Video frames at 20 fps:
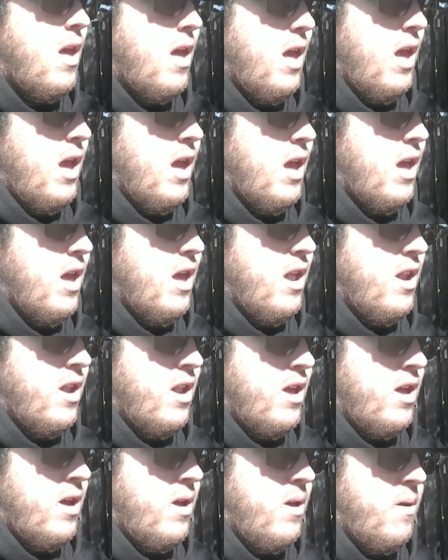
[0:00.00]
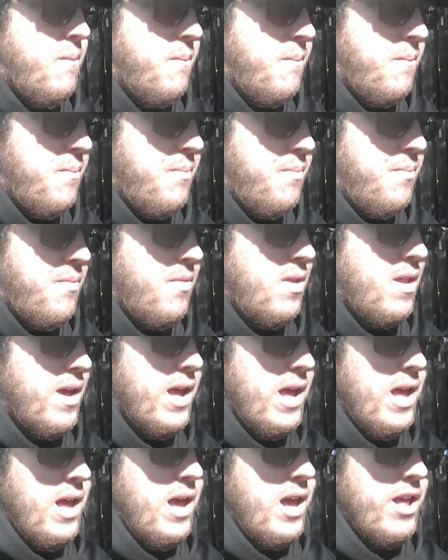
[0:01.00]
And um,
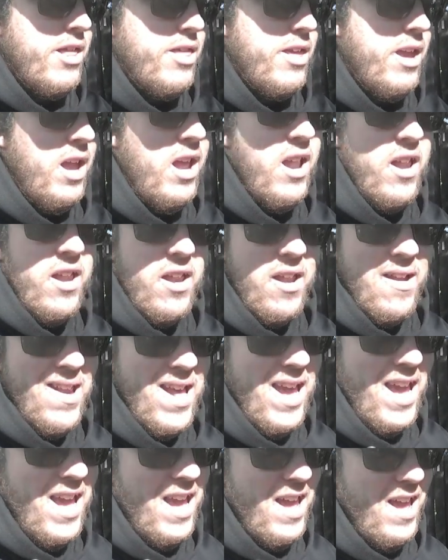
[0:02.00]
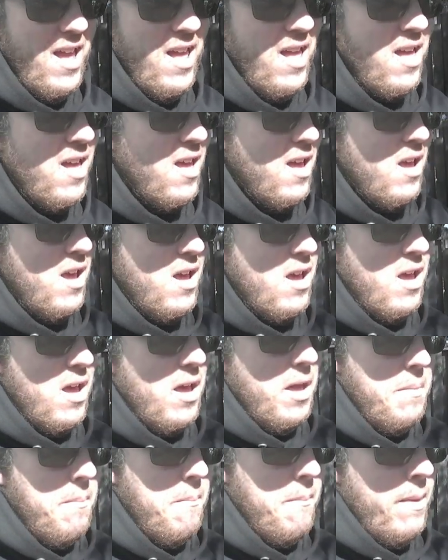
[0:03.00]
I think today,
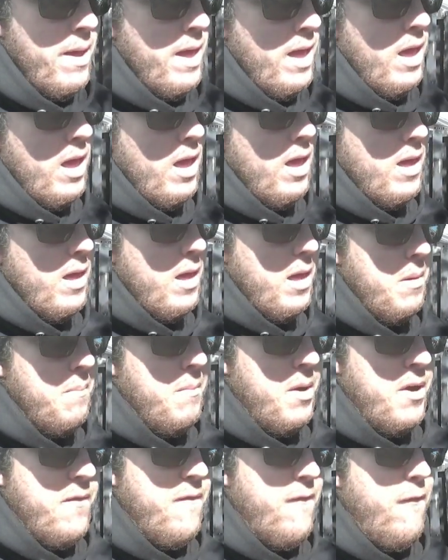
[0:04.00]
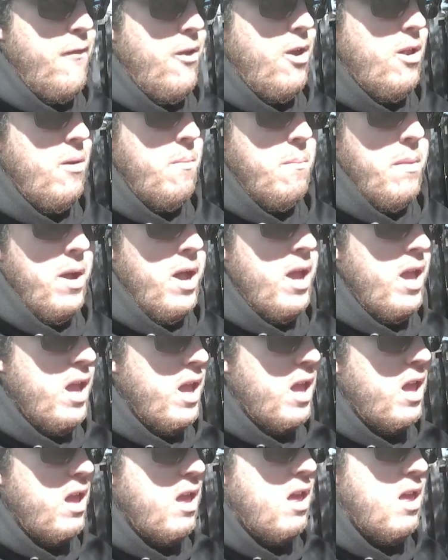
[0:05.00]
me and my friend
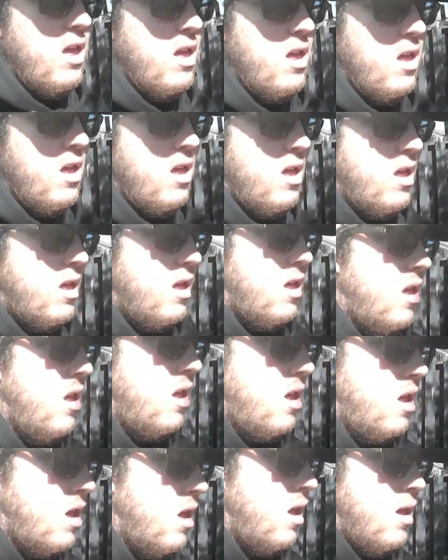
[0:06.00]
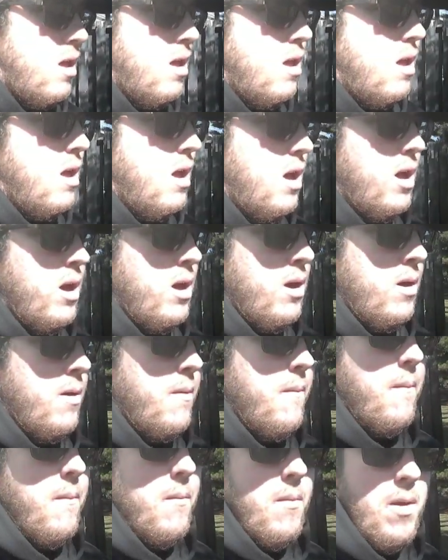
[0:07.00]
Mike,
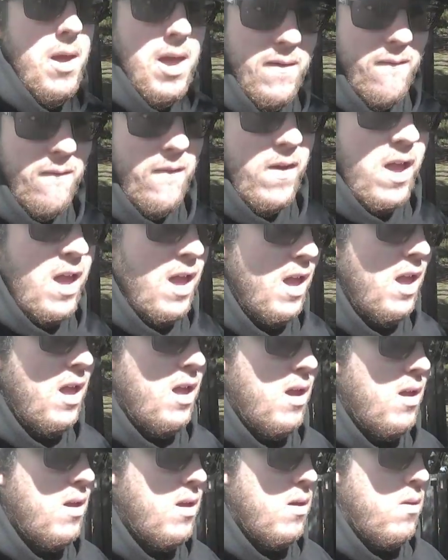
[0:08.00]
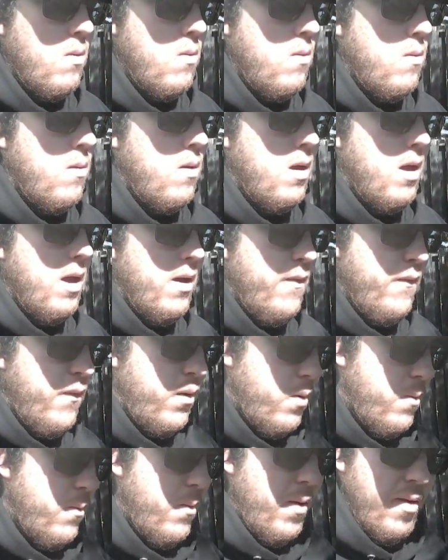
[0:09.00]
um, if he
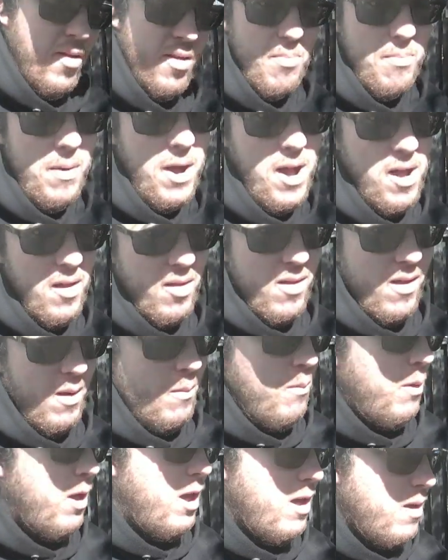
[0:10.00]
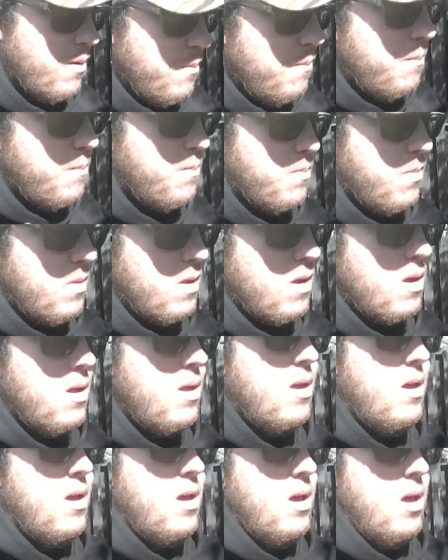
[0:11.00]
ever responds to me,
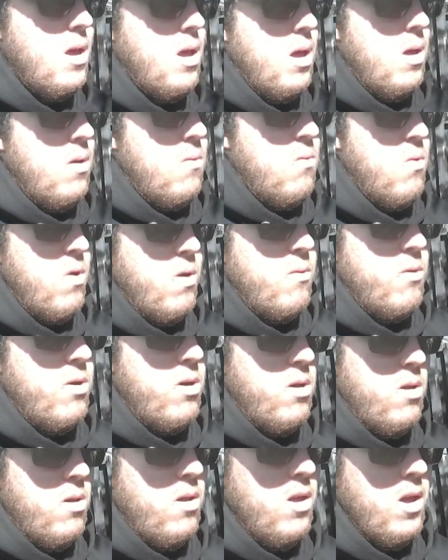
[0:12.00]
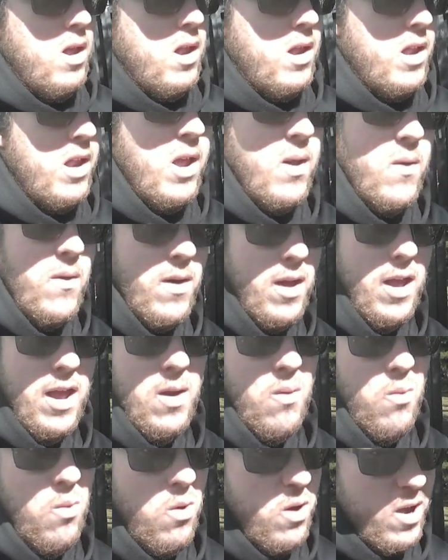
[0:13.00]
we will do
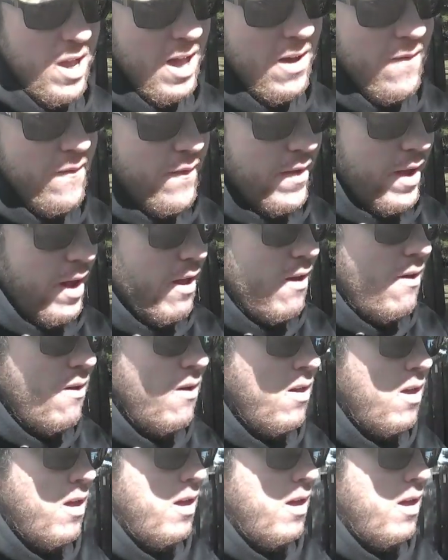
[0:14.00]
a workout video.